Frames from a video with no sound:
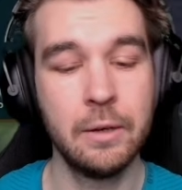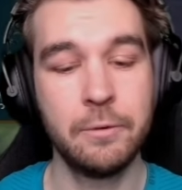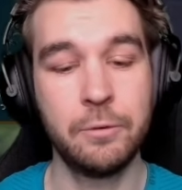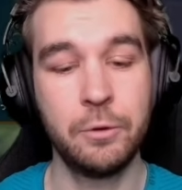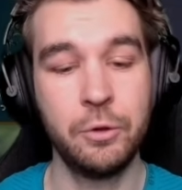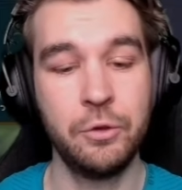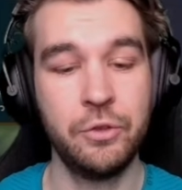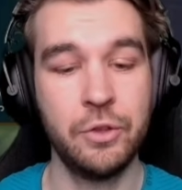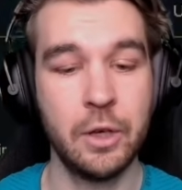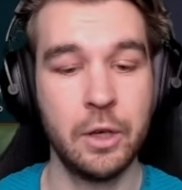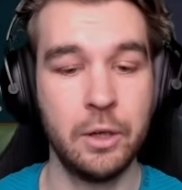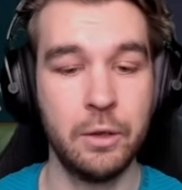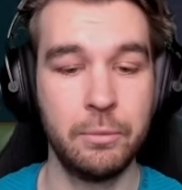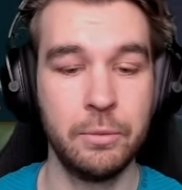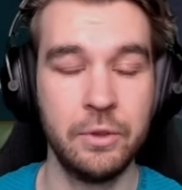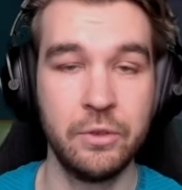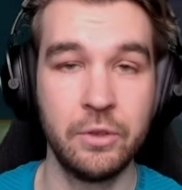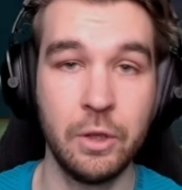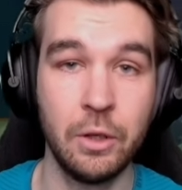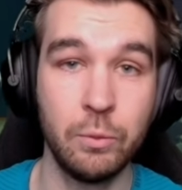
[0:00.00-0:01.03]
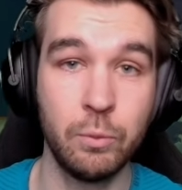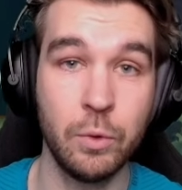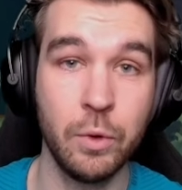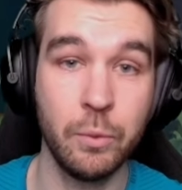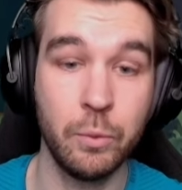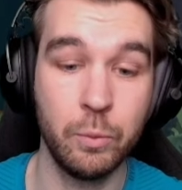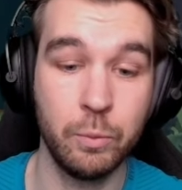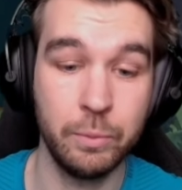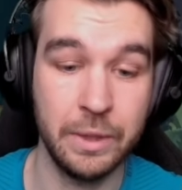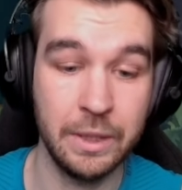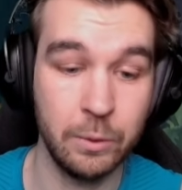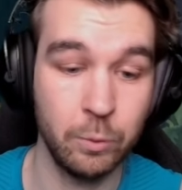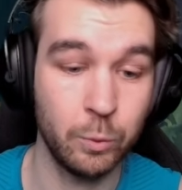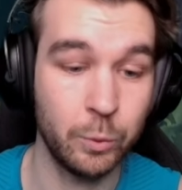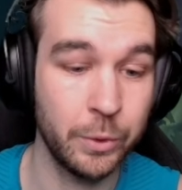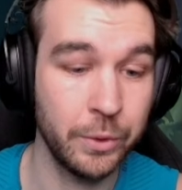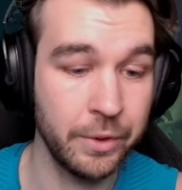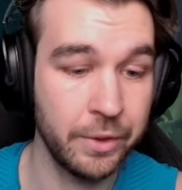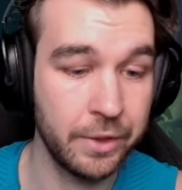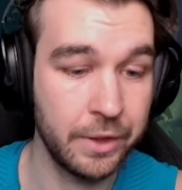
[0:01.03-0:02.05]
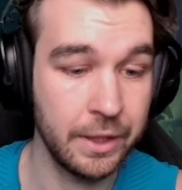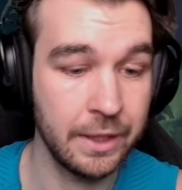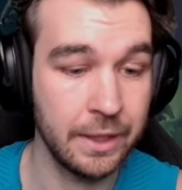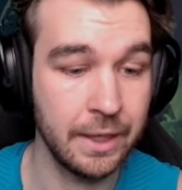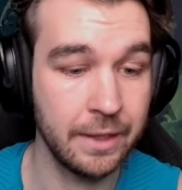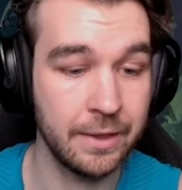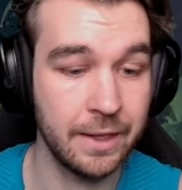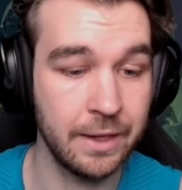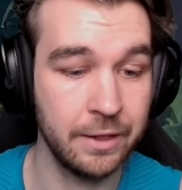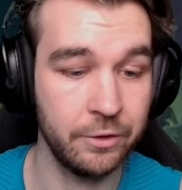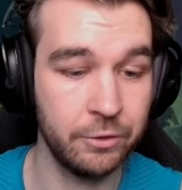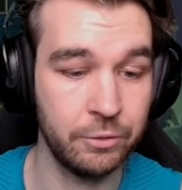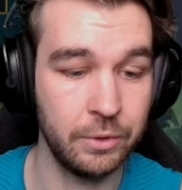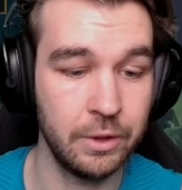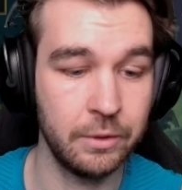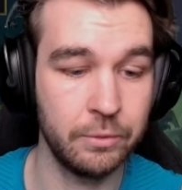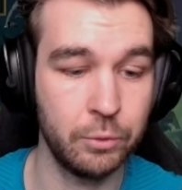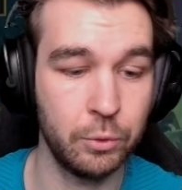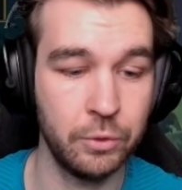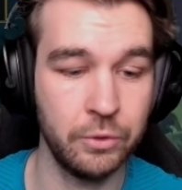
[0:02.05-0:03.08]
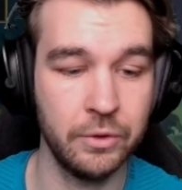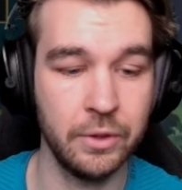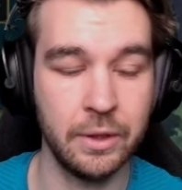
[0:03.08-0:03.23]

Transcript: First item is going to be one thing, and that is Trinity Force.